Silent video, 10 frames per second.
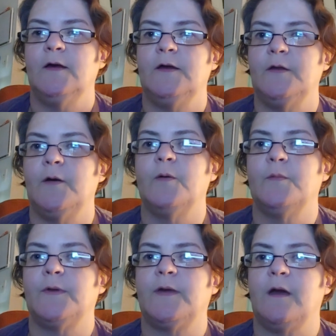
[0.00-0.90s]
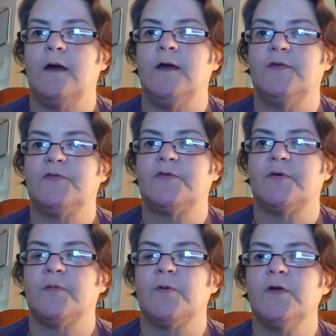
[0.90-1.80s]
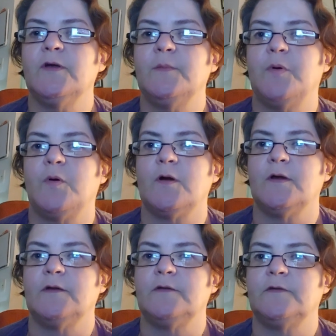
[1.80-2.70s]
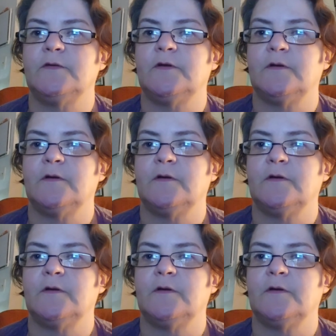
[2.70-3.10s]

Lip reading: You know, it's really important